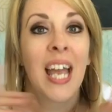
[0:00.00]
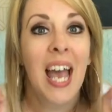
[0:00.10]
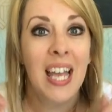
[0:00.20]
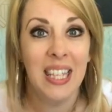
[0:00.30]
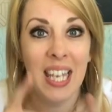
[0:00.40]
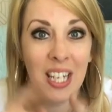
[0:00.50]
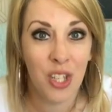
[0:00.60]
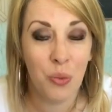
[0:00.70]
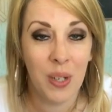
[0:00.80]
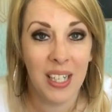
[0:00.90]
at the end of
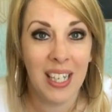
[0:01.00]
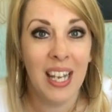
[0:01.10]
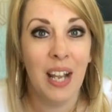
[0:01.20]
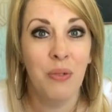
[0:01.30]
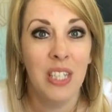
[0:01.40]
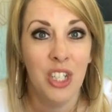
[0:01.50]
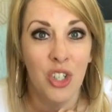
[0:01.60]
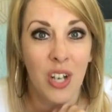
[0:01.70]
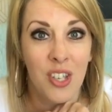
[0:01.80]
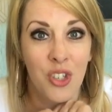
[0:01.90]
the week, and I will let you
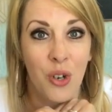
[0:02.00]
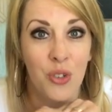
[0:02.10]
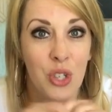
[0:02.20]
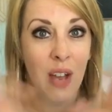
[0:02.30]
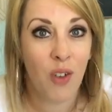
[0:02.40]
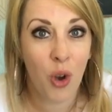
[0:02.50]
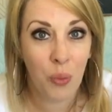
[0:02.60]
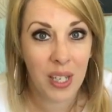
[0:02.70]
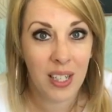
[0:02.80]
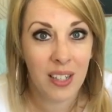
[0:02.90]
guys know. So you have all
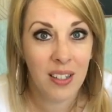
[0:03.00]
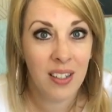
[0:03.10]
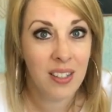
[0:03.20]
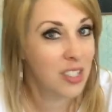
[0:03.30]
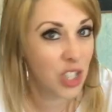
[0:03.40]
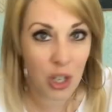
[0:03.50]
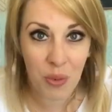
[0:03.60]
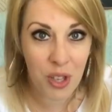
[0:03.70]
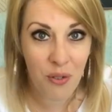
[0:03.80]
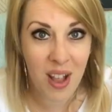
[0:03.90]
week. Share
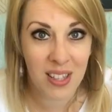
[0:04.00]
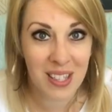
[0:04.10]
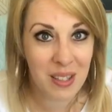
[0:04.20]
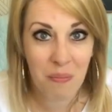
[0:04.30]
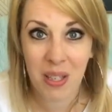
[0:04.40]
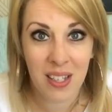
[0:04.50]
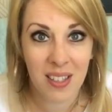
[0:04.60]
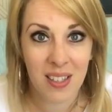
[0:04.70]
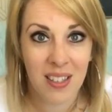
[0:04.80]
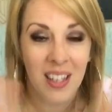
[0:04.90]
with your friends,
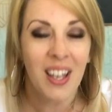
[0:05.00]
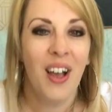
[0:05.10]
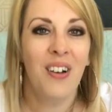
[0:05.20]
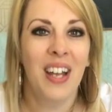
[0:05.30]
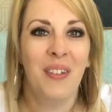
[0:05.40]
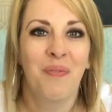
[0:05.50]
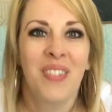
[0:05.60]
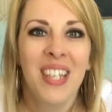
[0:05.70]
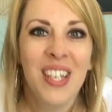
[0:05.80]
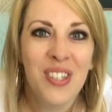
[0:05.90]
please. Okay,
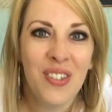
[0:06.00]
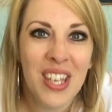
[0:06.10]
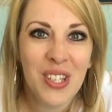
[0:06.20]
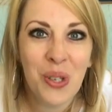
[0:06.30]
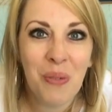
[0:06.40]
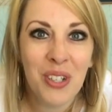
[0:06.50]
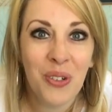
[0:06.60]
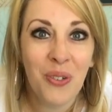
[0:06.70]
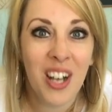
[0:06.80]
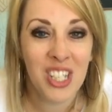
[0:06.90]
so thanks so much
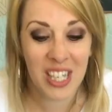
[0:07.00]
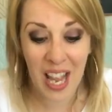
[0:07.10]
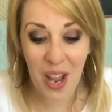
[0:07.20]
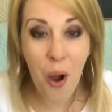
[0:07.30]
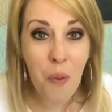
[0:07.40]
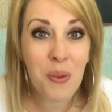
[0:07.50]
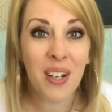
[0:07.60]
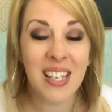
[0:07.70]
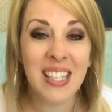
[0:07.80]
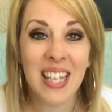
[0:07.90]
for watching. I hope you
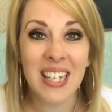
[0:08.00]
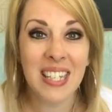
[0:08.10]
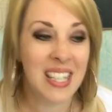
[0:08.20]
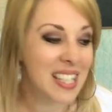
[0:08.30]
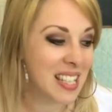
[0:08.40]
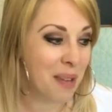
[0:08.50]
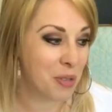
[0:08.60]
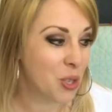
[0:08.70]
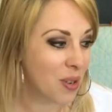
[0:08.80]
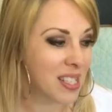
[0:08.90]
guys liked this. I'm
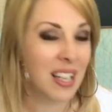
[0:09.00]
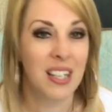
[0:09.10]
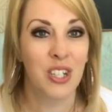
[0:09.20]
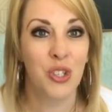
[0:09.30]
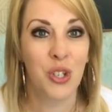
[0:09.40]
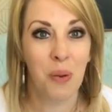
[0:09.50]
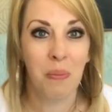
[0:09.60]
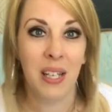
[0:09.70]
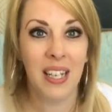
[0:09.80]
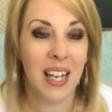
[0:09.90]
so excited to start
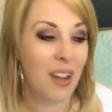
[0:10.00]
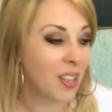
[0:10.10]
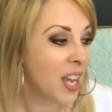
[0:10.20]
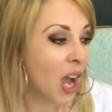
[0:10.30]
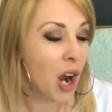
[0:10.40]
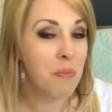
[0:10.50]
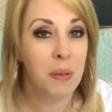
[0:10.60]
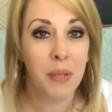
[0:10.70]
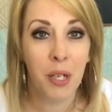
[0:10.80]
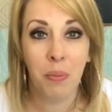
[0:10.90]
planning out our
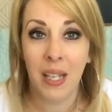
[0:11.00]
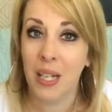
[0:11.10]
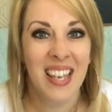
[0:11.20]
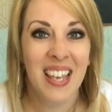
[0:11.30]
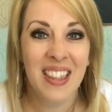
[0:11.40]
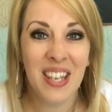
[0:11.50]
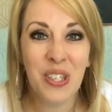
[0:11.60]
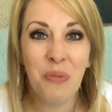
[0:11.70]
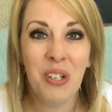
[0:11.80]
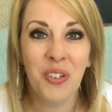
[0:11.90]
Biblioplan. Thanks
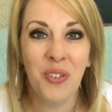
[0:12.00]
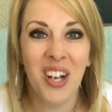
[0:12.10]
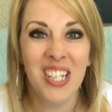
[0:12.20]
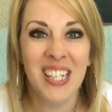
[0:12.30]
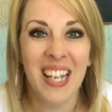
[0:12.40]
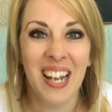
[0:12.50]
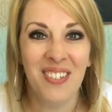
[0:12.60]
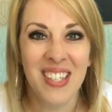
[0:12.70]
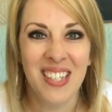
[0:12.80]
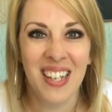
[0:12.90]
so much for watching, and I
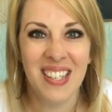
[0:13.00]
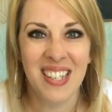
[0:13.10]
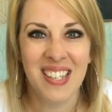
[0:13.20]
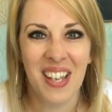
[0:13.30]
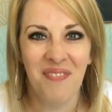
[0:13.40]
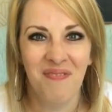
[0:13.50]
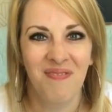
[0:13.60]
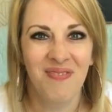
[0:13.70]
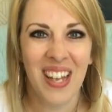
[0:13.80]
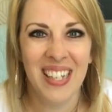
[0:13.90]
will see you guys next time.
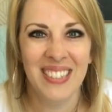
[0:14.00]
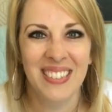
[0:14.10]
Bye.